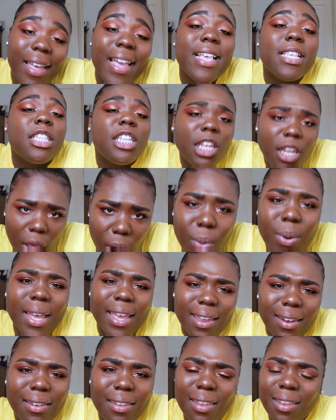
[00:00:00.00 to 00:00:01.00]
is
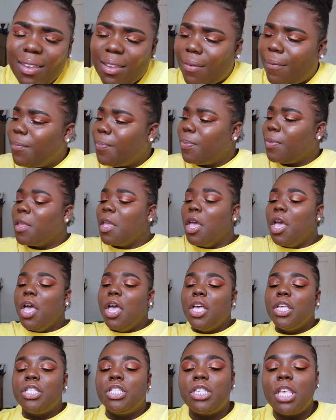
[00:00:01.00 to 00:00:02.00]
loaded.
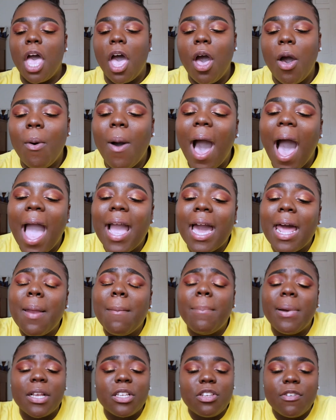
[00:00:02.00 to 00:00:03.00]
So I got
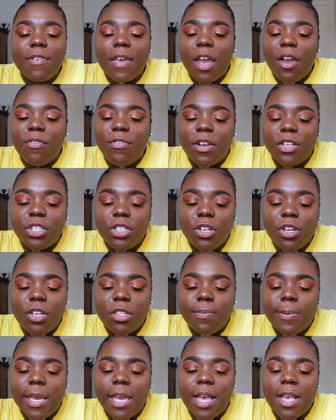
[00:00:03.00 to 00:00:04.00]
a bunch of air
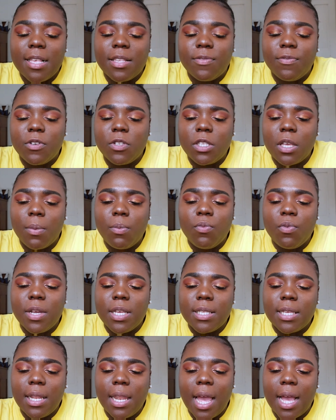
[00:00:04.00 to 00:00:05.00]
fresheners because for some
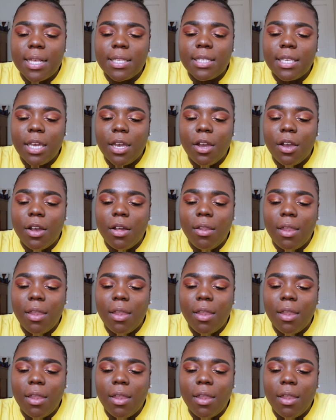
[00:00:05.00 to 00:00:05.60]
reason last year,